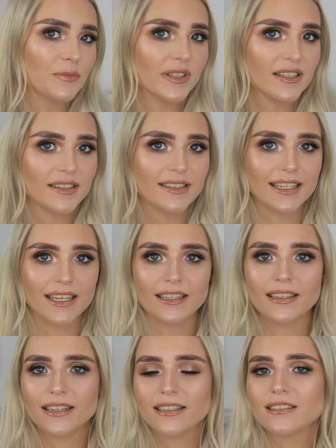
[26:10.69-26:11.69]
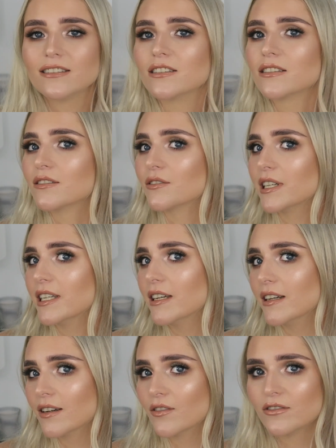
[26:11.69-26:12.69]
The skin is just
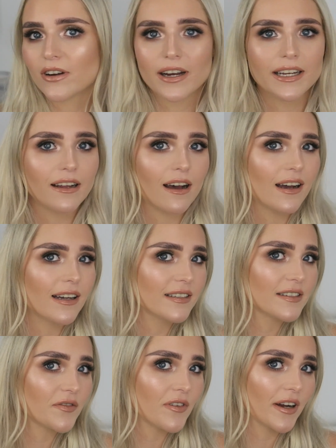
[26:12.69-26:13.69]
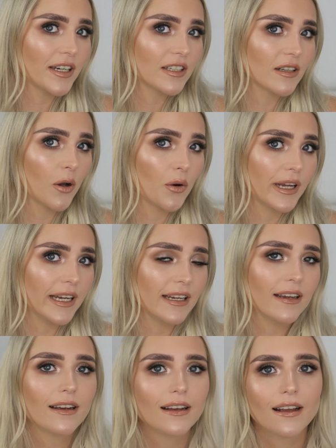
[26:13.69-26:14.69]
looking very nice, very
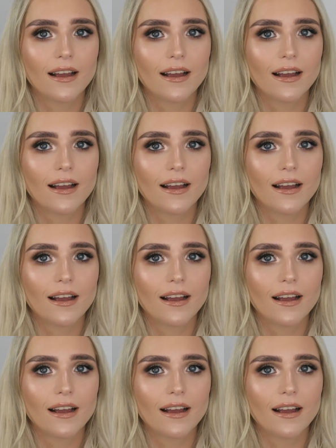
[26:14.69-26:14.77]
glowy.